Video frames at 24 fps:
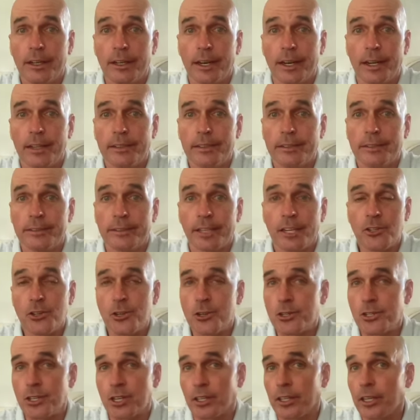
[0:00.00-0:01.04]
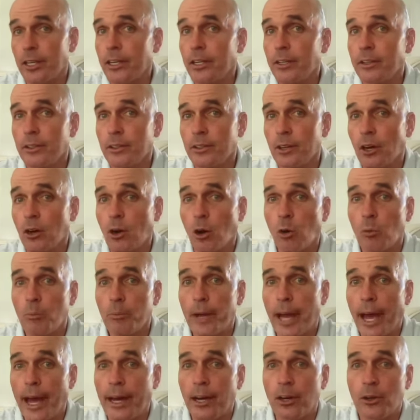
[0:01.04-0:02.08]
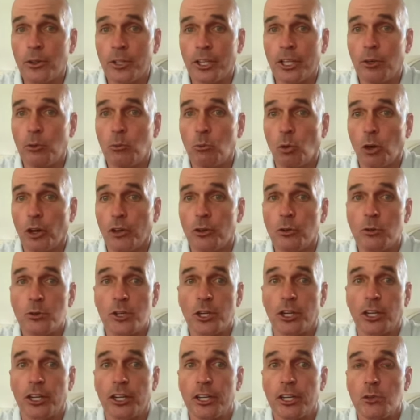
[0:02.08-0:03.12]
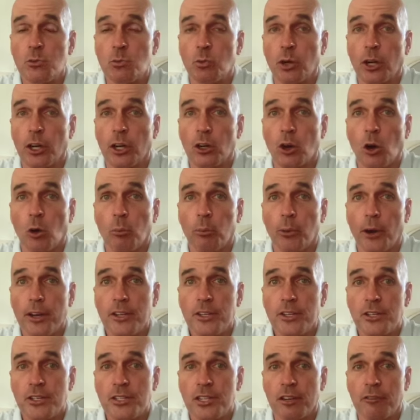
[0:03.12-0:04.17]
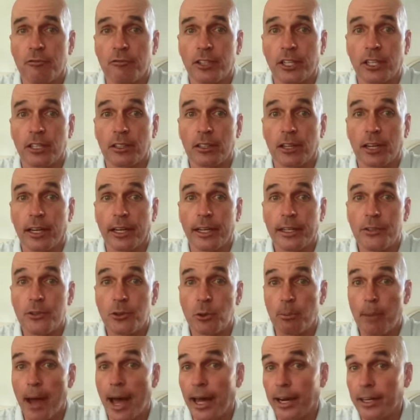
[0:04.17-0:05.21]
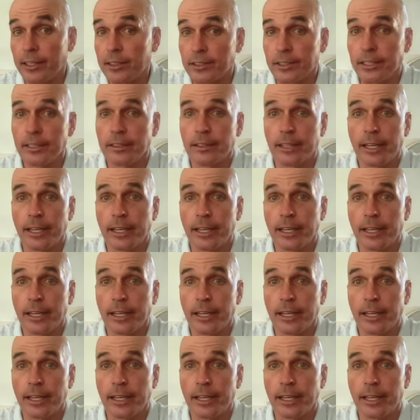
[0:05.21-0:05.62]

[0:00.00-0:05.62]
Unless you're selling a home now in one of those areas where home prices have declined dramatically,